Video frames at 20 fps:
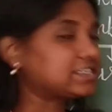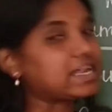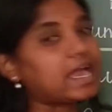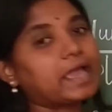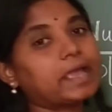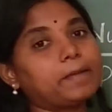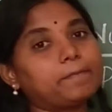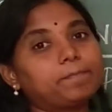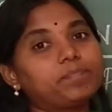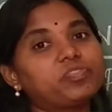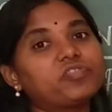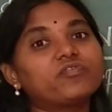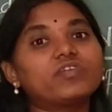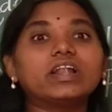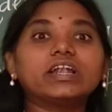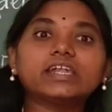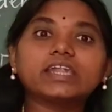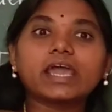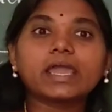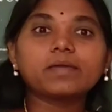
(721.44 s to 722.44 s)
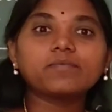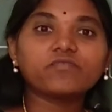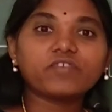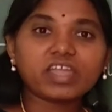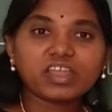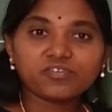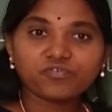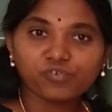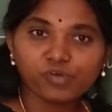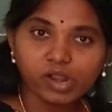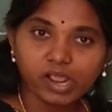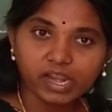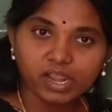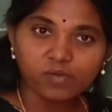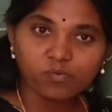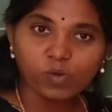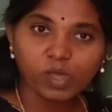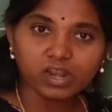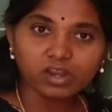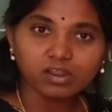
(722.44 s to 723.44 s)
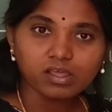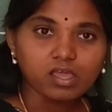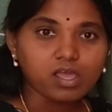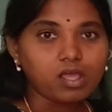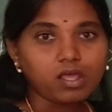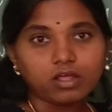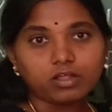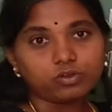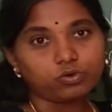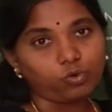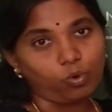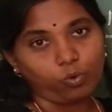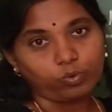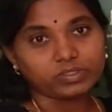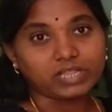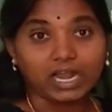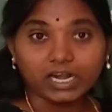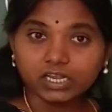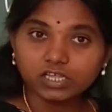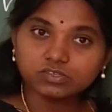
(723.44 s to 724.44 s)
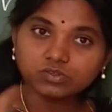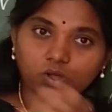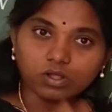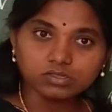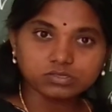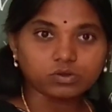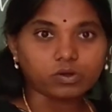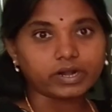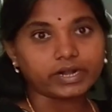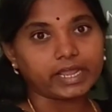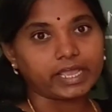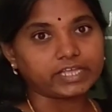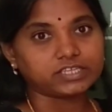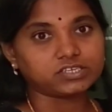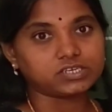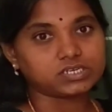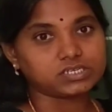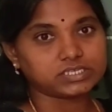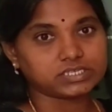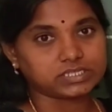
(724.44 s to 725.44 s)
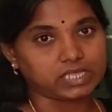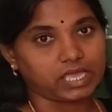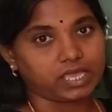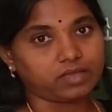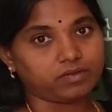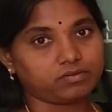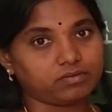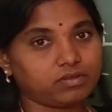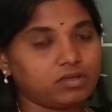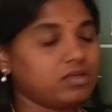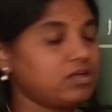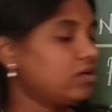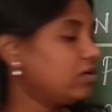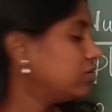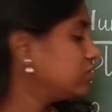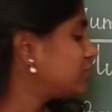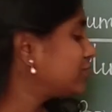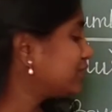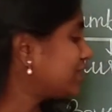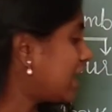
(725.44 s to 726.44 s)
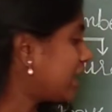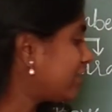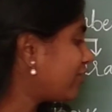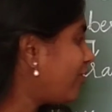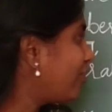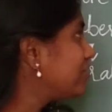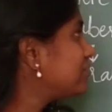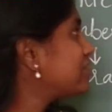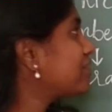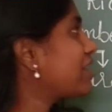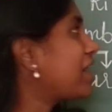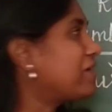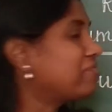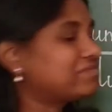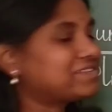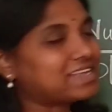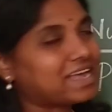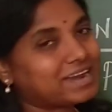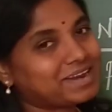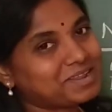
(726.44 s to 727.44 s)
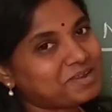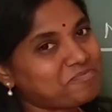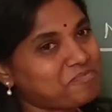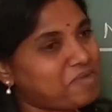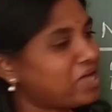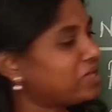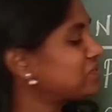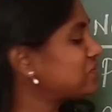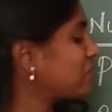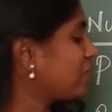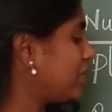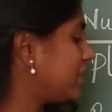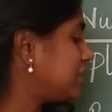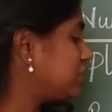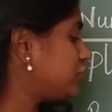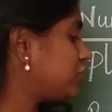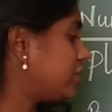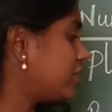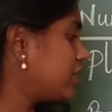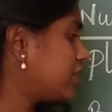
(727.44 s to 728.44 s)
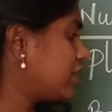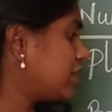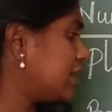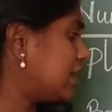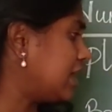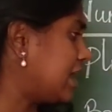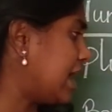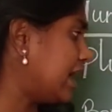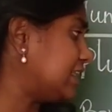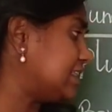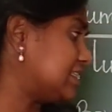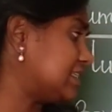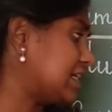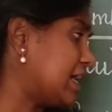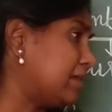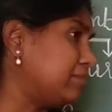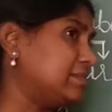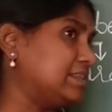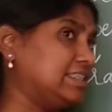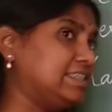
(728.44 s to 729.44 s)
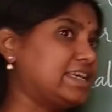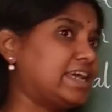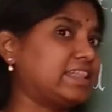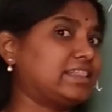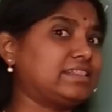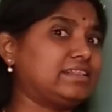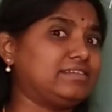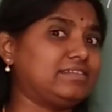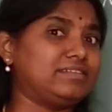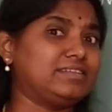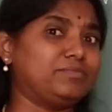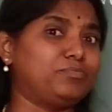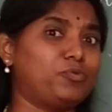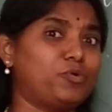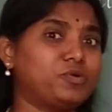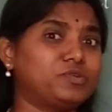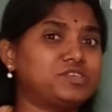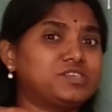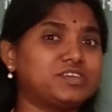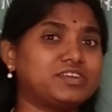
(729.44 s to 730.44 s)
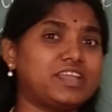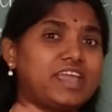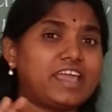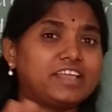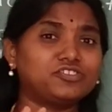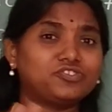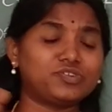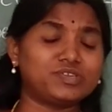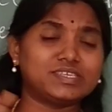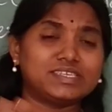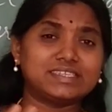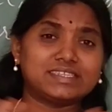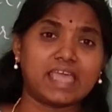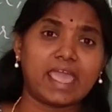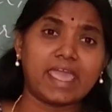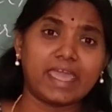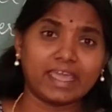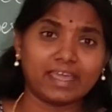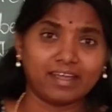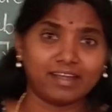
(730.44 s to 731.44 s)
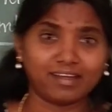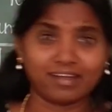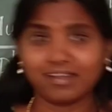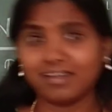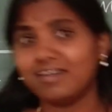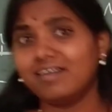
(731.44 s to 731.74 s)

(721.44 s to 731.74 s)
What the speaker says: time. Will time wait for anyone? No, that is also a dangerous thing. So that also comes under masculine gender. And next comes death, the most dangerous thing.